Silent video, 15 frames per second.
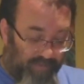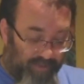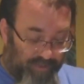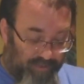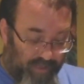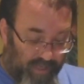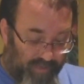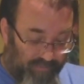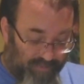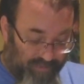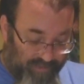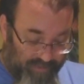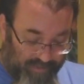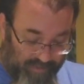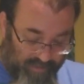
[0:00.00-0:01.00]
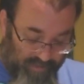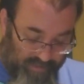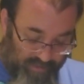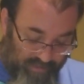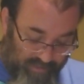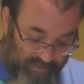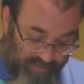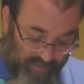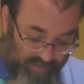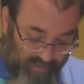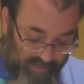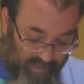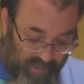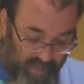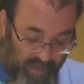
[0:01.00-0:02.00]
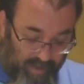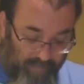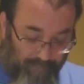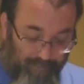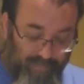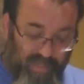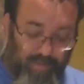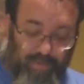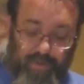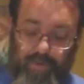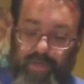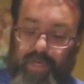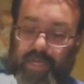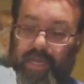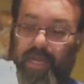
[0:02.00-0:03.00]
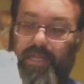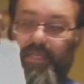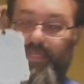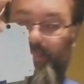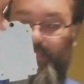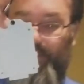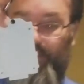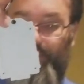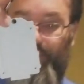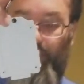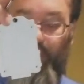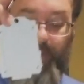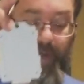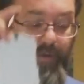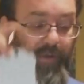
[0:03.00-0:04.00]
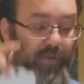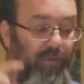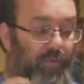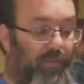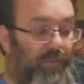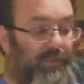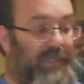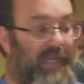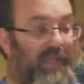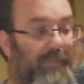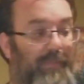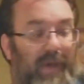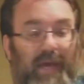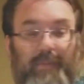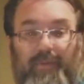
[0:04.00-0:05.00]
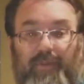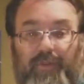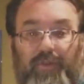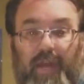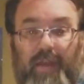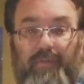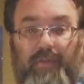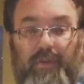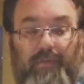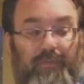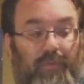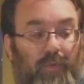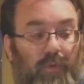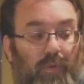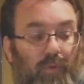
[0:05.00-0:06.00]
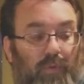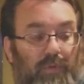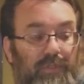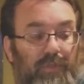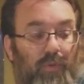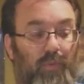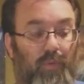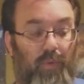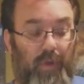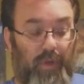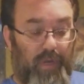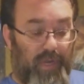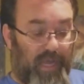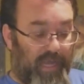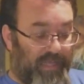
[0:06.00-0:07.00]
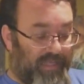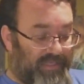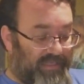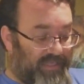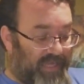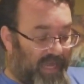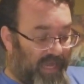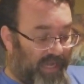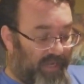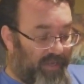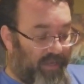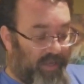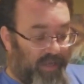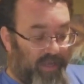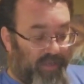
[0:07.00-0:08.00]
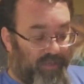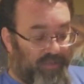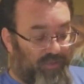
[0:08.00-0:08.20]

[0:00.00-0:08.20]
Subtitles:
inch drives. Now when you go to connect this, there's 4 mounting holes. On the bottom of your drive there are 4 holes, or on the side there's